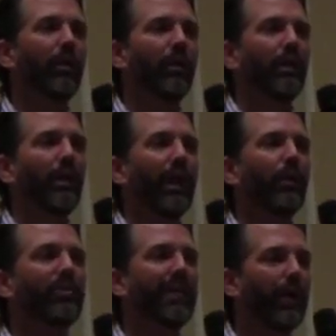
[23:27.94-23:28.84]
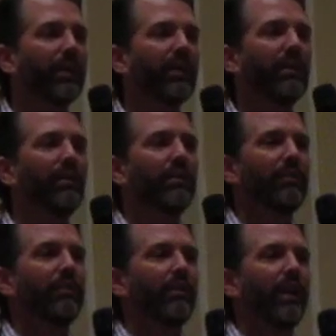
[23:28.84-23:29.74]
and it was telling
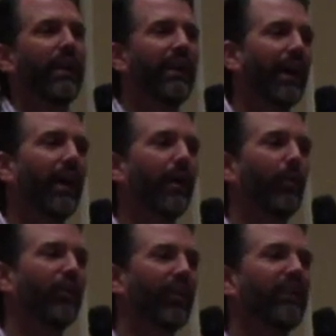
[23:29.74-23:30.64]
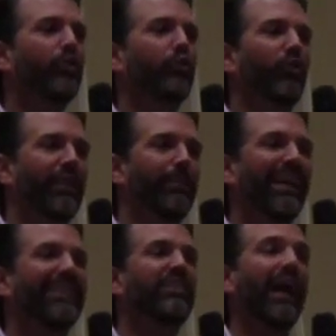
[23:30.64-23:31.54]
a guy with extreme
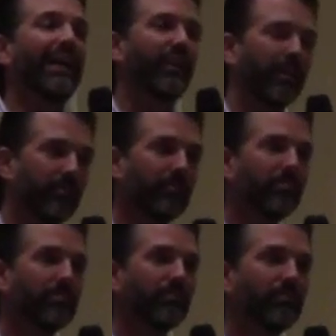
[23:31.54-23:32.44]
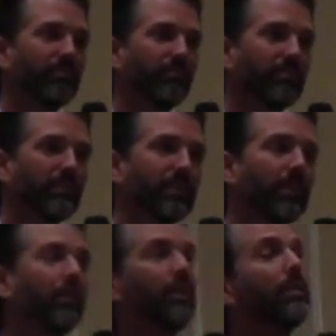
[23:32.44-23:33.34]
anxiety.
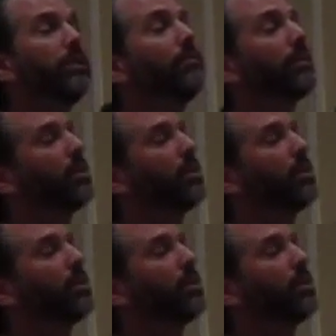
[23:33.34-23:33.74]
I have